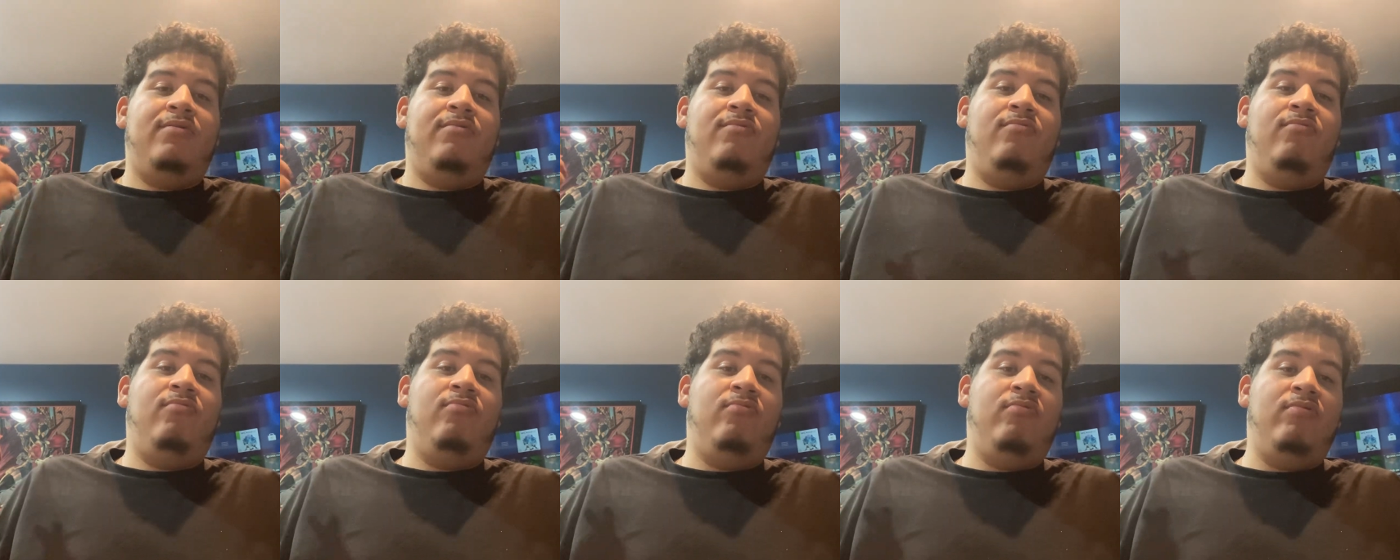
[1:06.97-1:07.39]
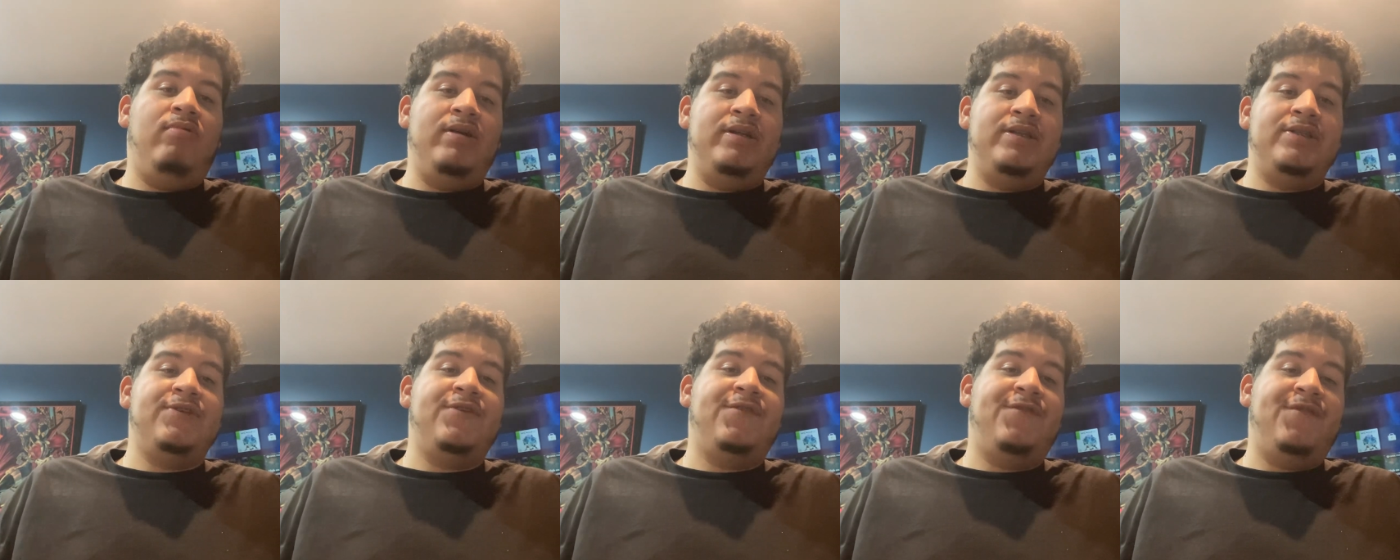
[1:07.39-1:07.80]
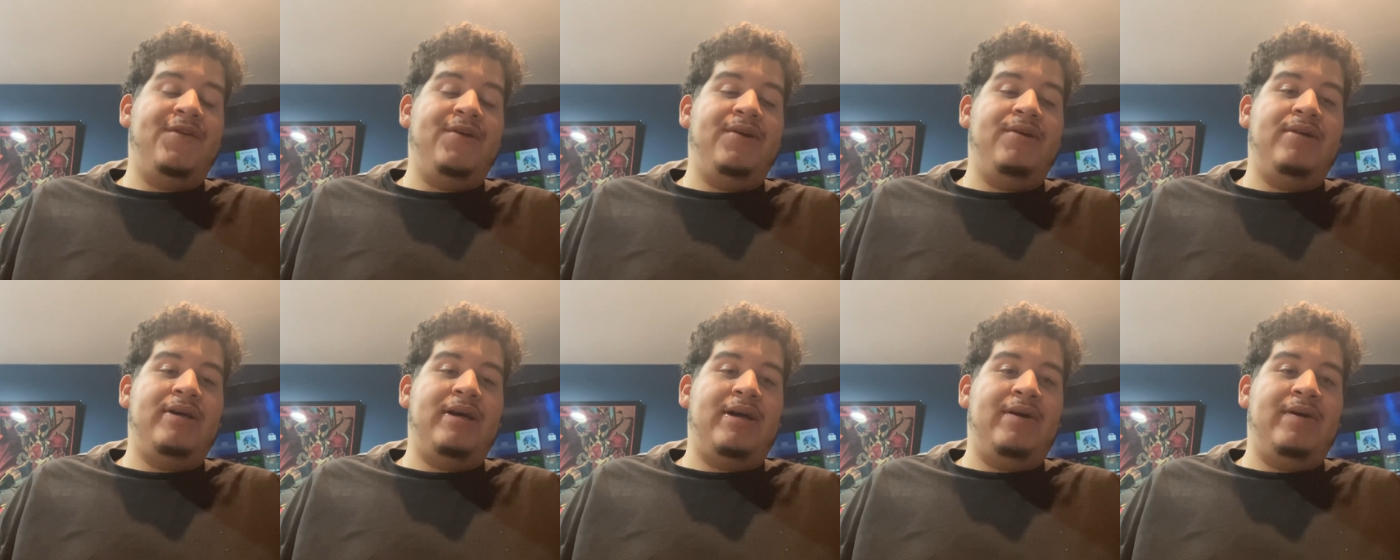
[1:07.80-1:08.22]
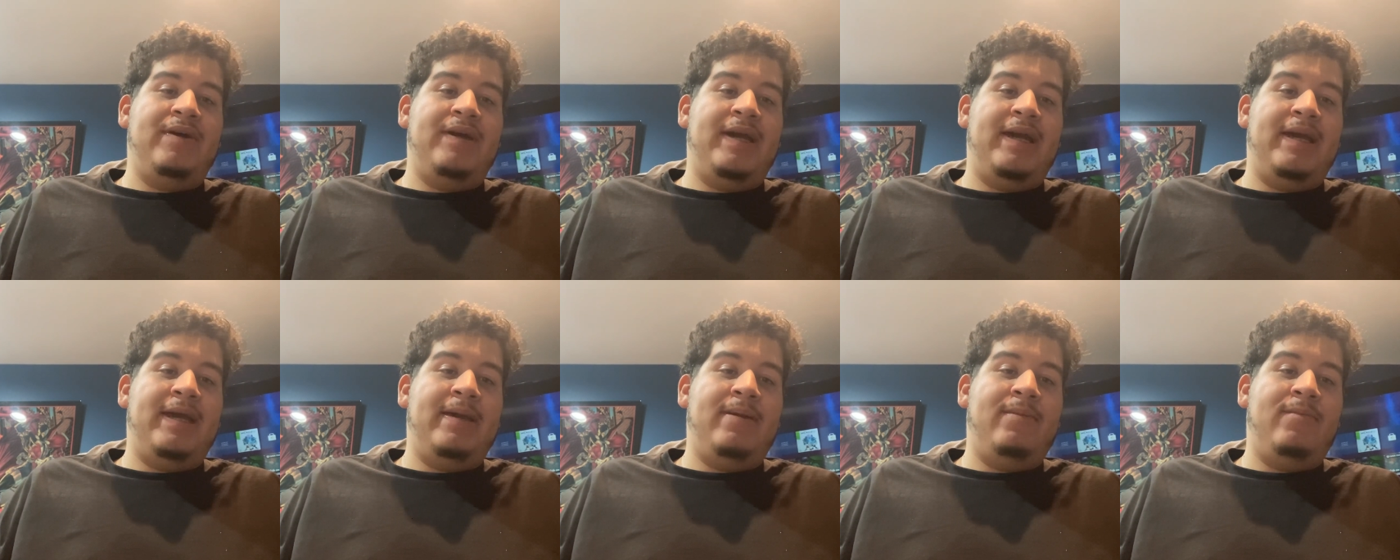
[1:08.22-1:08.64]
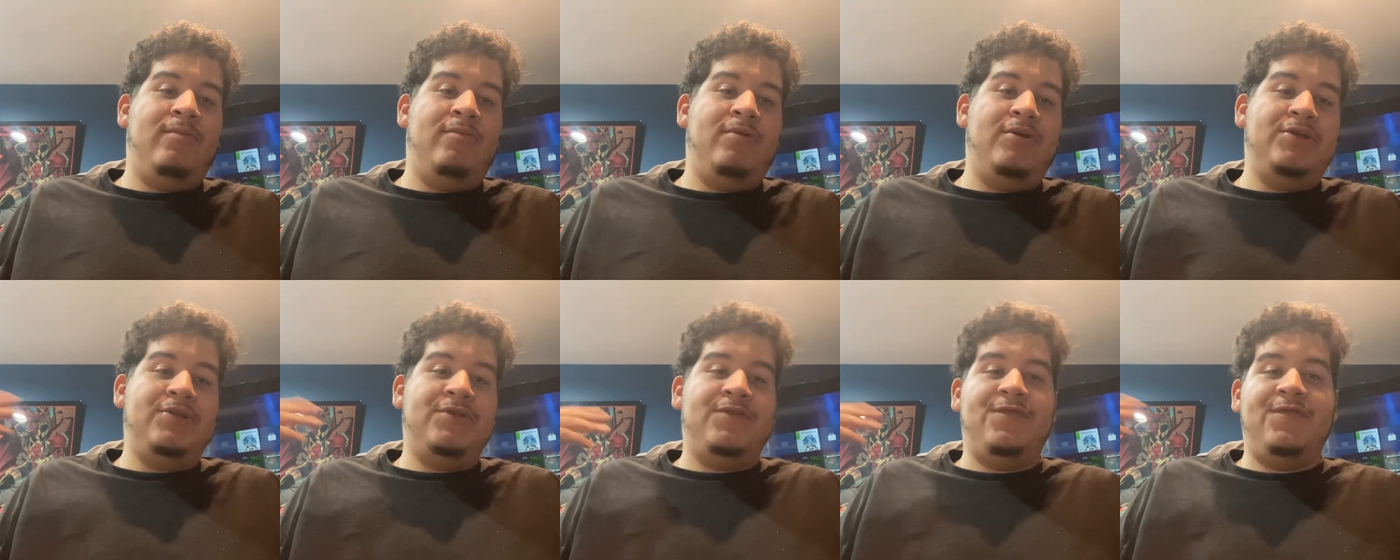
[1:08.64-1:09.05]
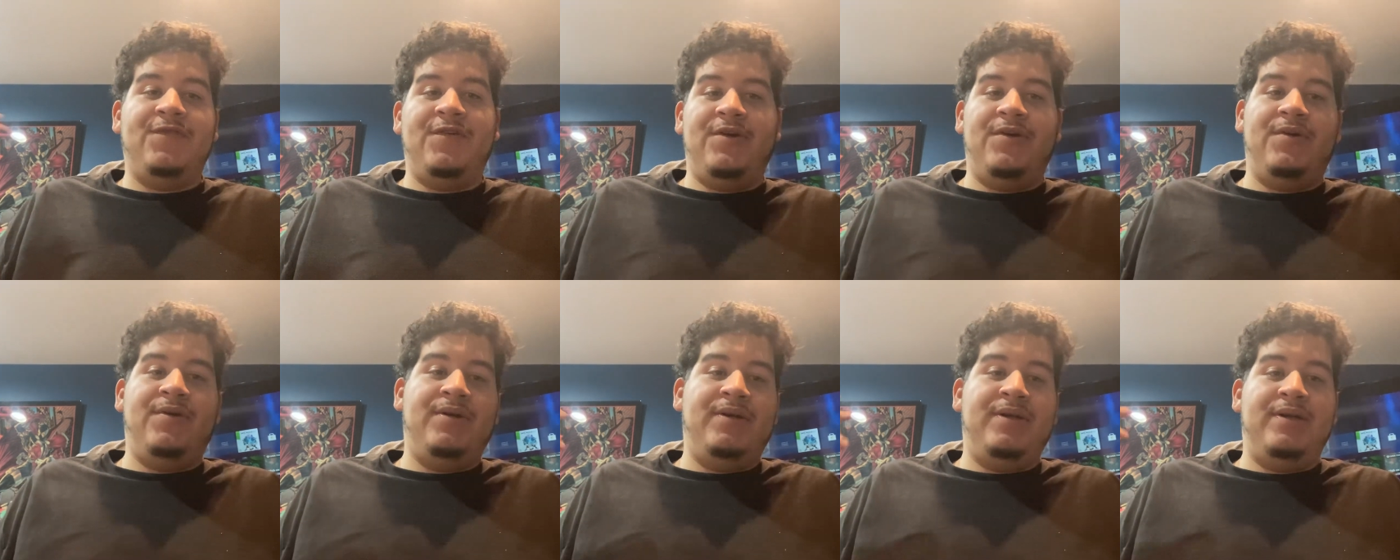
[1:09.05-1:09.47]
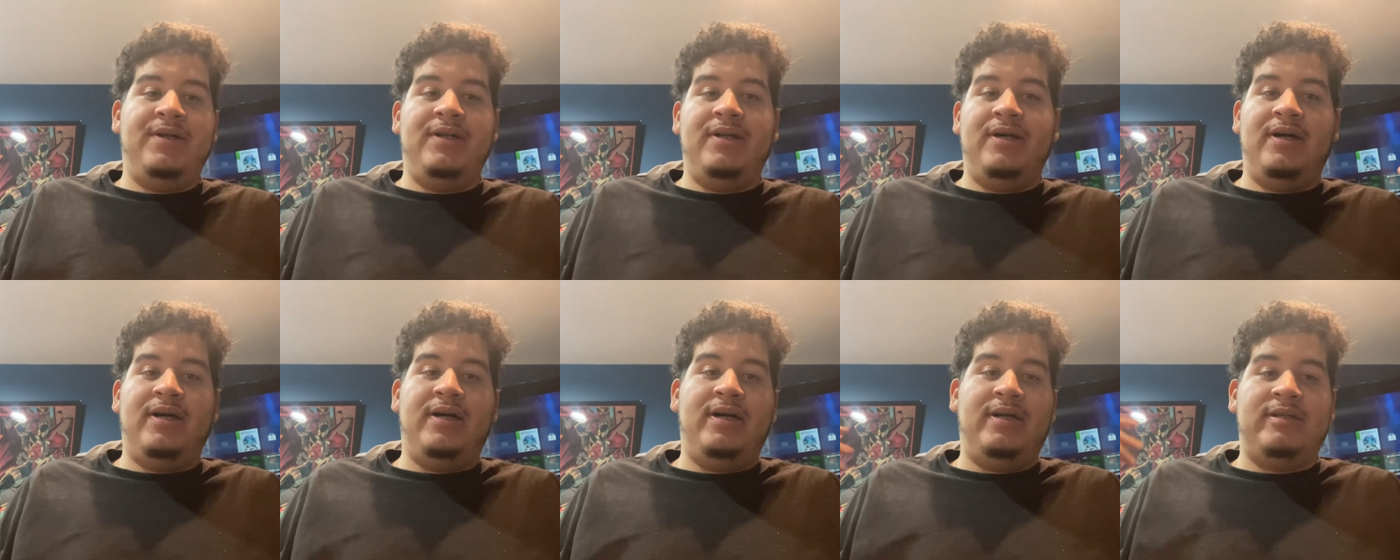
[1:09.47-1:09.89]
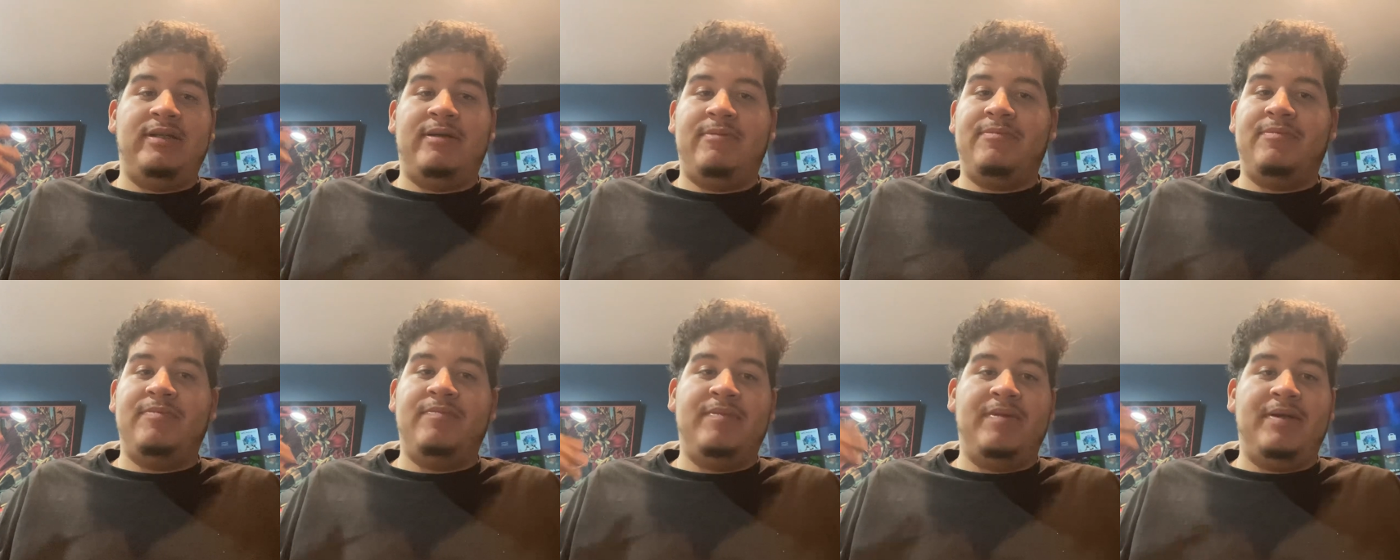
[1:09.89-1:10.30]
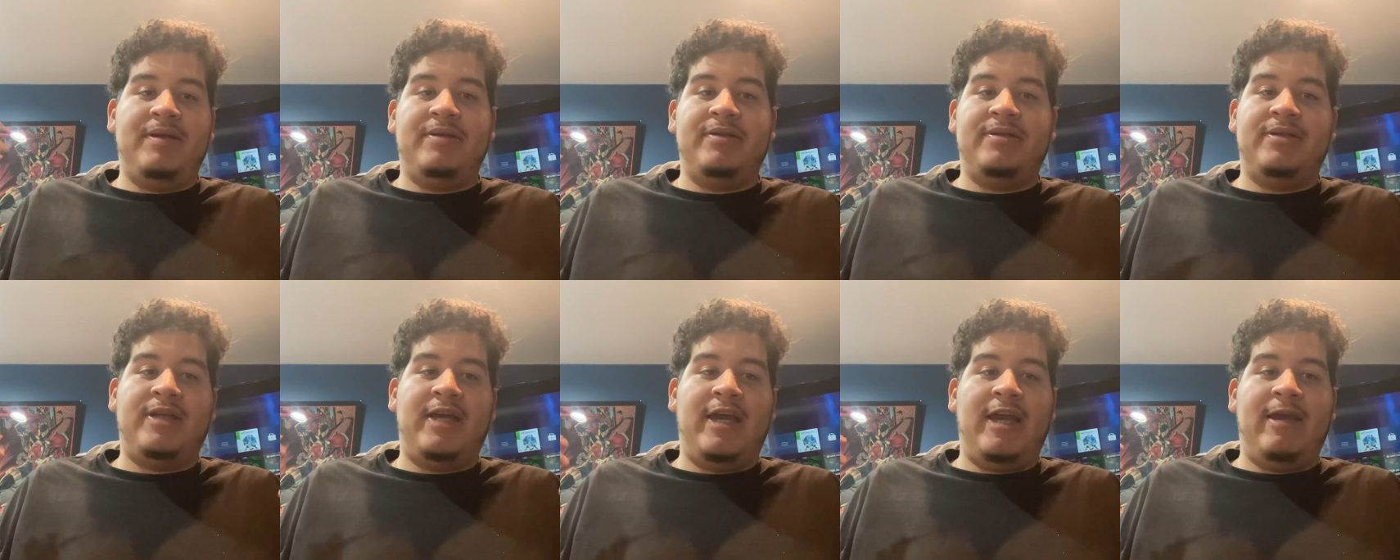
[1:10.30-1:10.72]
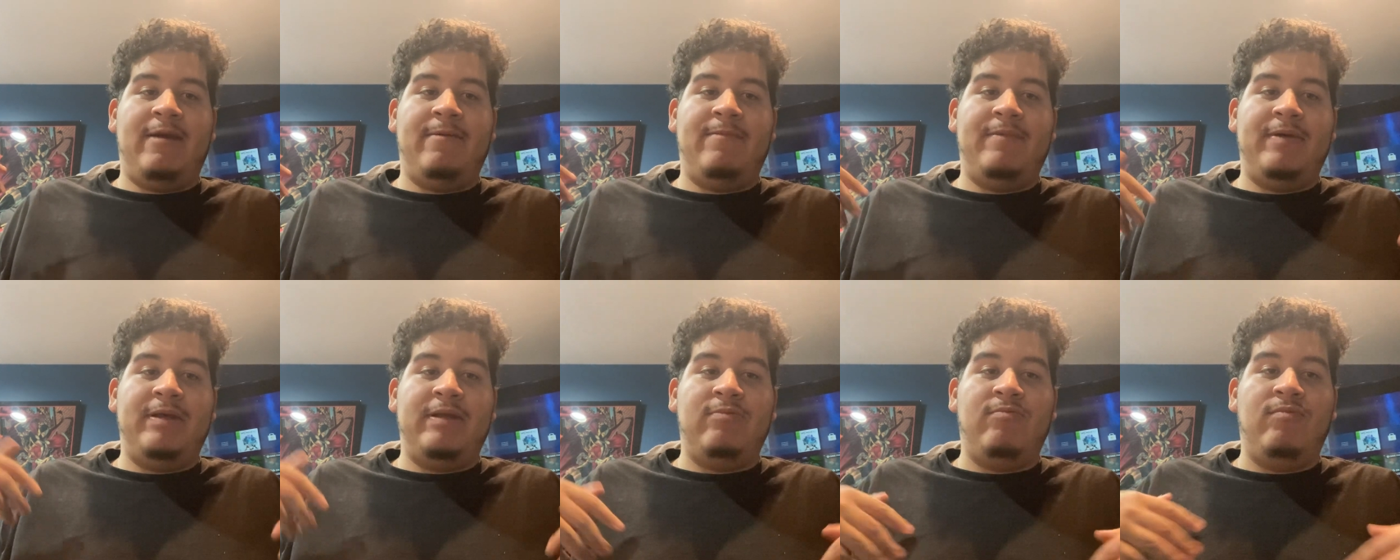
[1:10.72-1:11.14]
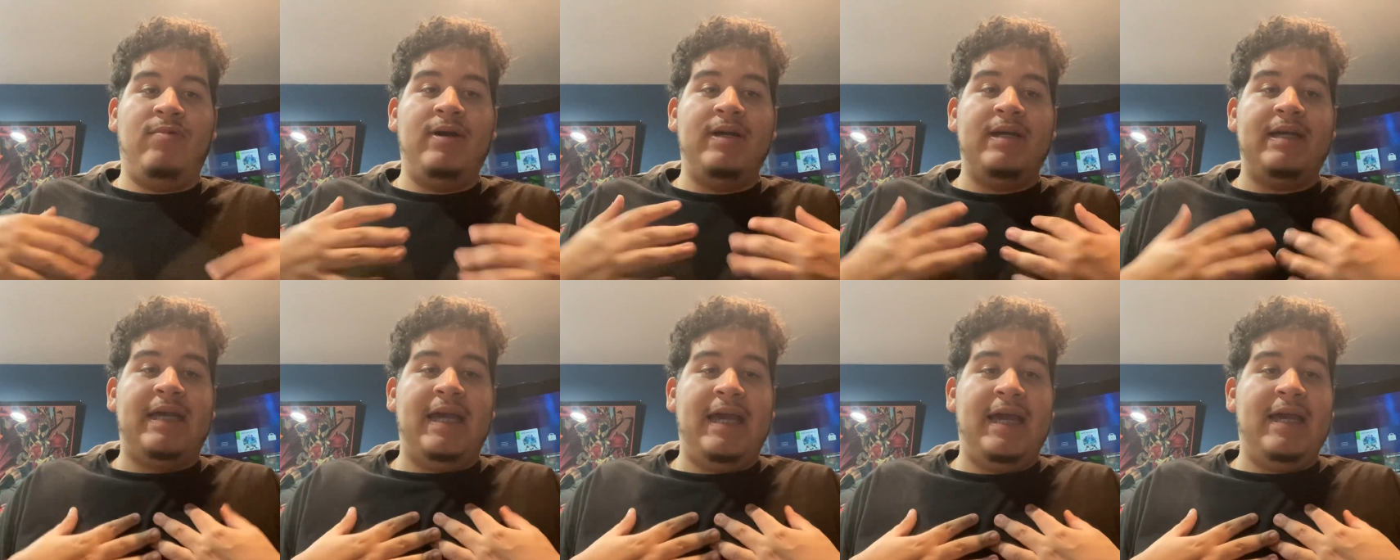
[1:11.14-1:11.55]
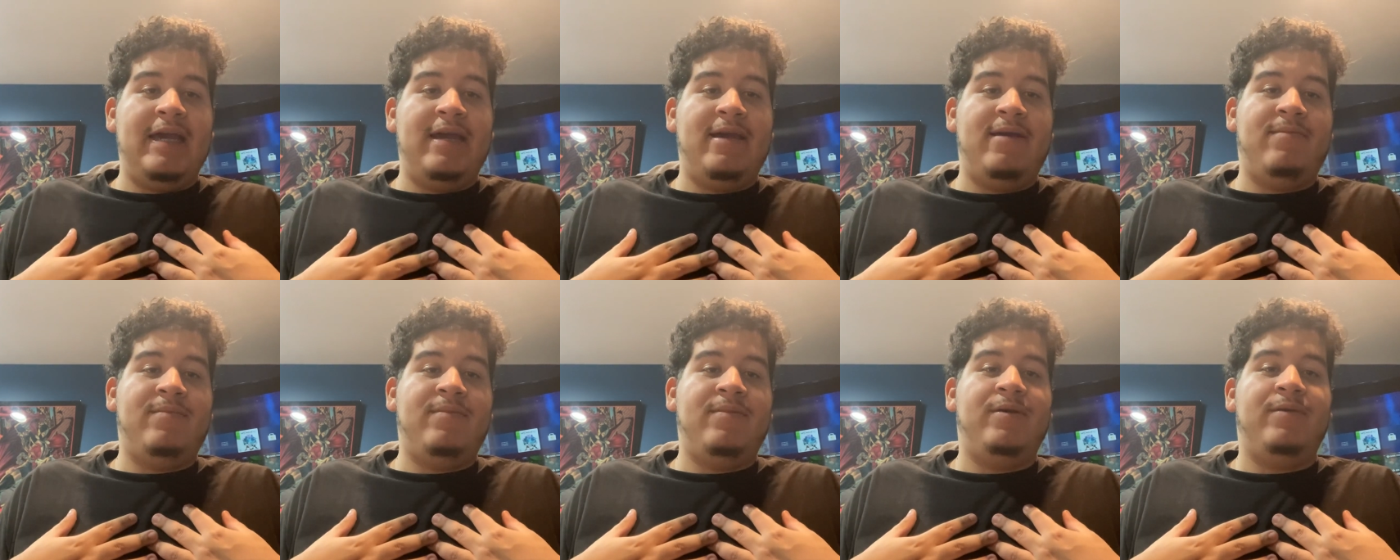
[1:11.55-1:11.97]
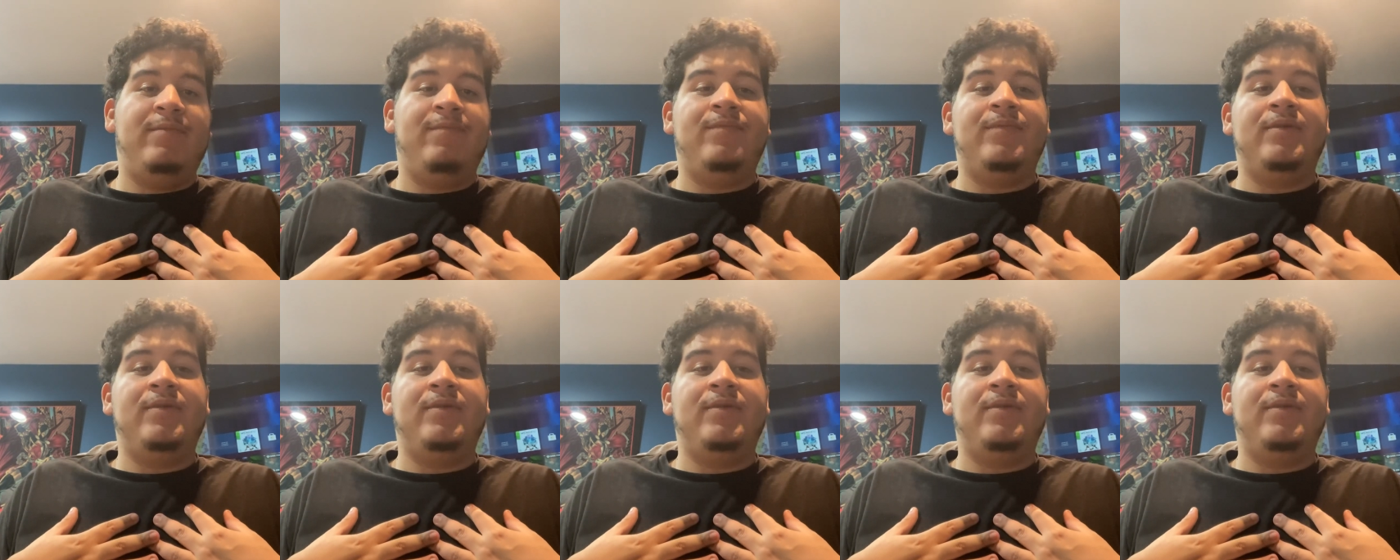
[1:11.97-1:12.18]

What is your favorite Lego game? What is your favorite Top 10 Minutes game? And what game